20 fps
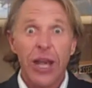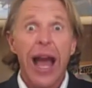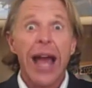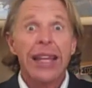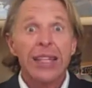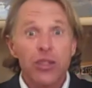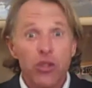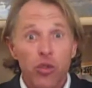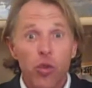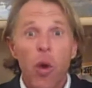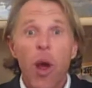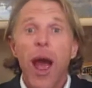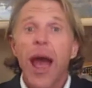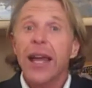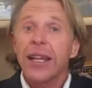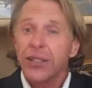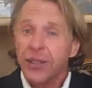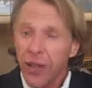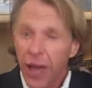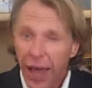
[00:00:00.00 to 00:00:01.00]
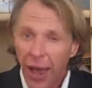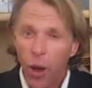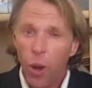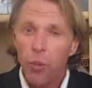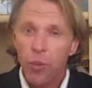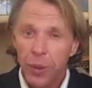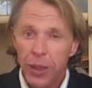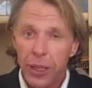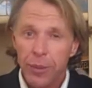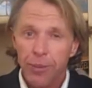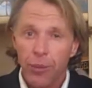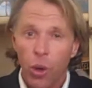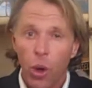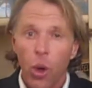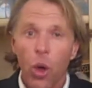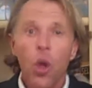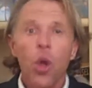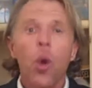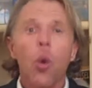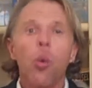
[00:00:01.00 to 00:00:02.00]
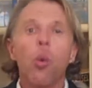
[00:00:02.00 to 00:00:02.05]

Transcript: I try to help people